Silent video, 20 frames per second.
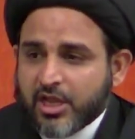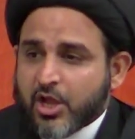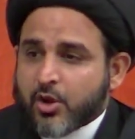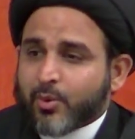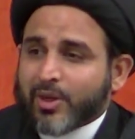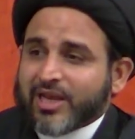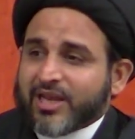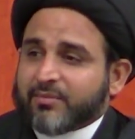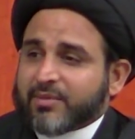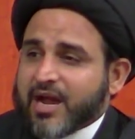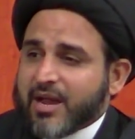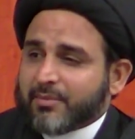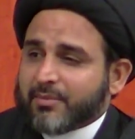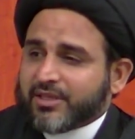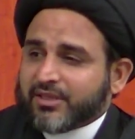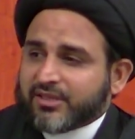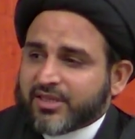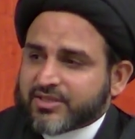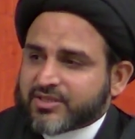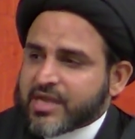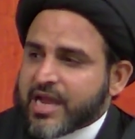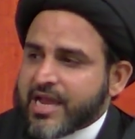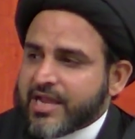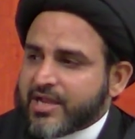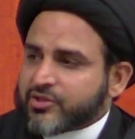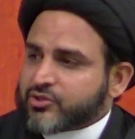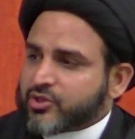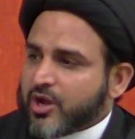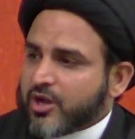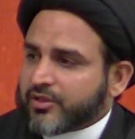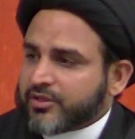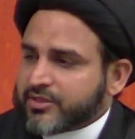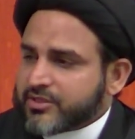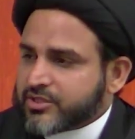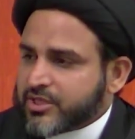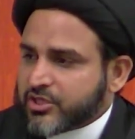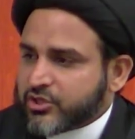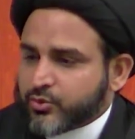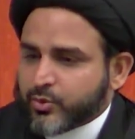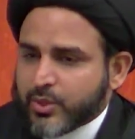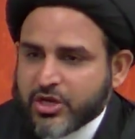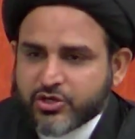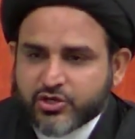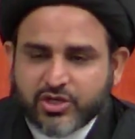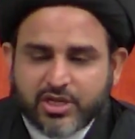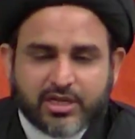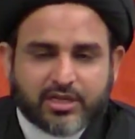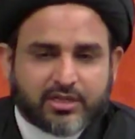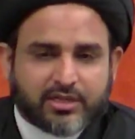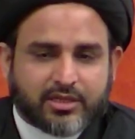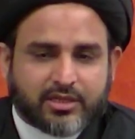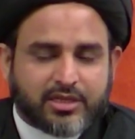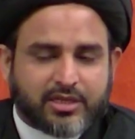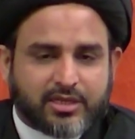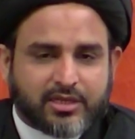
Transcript: When Imam al-Nasai saw this situation,